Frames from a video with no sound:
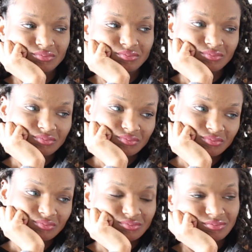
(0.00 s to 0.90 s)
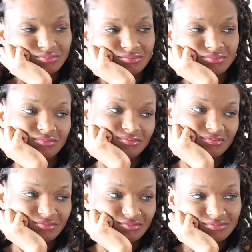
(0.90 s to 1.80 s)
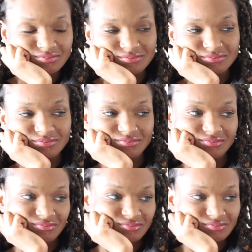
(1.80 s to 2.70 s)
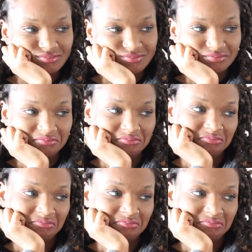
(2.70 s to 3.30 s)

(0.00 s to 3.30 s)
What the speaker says: No words are spoken by the person on screen.